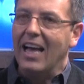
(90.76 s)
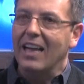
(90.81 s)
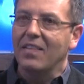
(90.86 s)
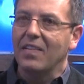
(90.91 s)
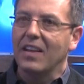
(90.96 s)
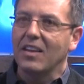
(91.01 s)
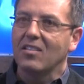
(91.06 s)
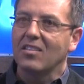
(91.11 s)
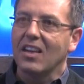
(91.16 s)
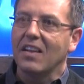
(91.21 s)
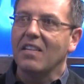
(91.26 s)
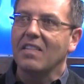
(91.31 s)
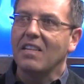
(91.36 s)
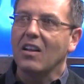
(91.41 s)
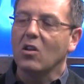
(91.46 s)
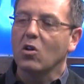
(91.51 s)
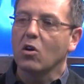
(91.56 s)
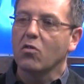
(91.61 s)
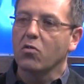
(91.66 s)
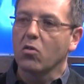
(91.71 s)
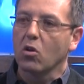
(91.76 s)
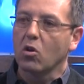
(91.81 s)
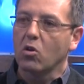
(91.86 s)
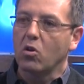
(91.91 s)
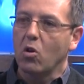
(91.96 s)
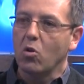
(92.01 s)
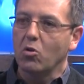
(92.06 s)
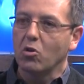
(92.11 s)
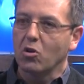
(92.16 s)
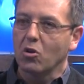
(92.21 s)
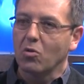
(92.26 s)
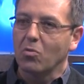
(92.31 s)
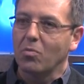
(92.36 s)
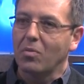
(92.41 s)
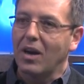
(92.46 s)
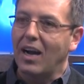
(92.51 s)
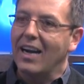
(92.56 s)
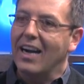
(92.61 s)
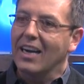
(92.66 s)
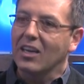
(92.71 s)
And they say that they look for closure,
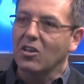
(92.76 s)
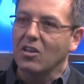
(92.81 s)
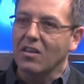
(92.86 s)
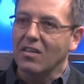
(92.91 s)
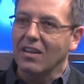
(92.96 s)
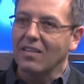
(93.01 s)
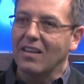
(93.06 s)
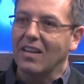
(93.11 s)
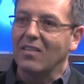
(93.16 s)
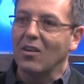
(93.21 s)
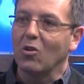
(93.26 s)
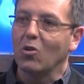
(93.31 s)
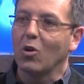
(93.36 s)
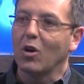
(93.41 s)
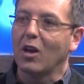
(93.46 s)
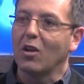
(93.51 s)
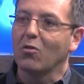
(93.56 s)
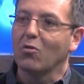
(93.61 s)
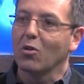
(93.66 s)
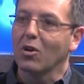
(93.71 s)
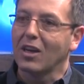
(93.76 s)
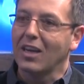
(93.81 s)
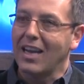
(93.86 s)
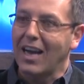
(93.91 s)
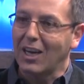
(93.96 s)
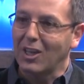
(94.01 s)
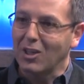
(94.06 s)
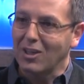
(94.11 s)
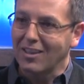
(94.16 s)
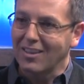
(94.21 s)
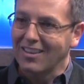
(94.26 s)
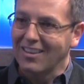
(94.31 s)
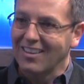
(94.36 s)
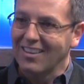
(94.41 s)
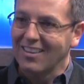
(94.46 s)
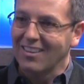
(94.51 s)
but I actually think that they're looking for connection.